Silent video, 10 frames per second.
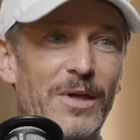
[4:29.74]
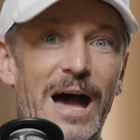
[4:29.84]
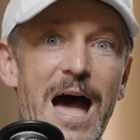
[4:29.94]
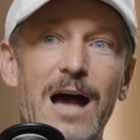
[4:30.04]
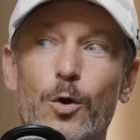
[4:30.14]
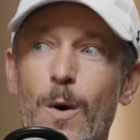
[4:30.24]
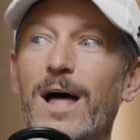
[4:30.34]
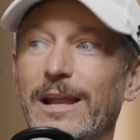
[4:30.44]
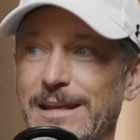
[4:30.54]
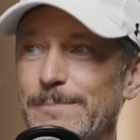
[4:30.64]
a high
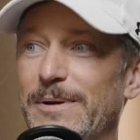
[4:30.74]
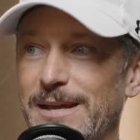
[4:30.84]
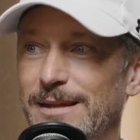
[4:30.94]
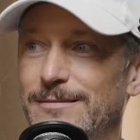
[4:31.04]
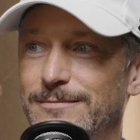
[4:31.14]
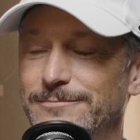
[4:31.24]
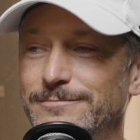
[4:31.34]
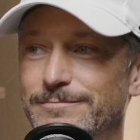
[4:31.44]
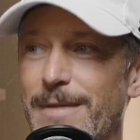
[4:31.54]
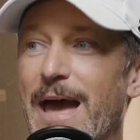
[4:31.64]
quality pen
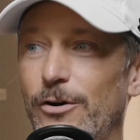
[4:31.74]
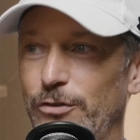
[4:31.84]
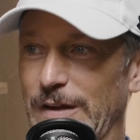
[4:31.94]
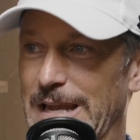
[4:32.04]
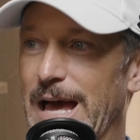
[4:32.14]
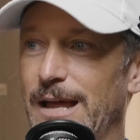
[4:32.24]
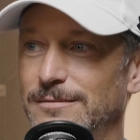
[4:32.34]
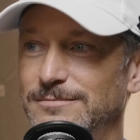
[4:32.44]
matters a lot.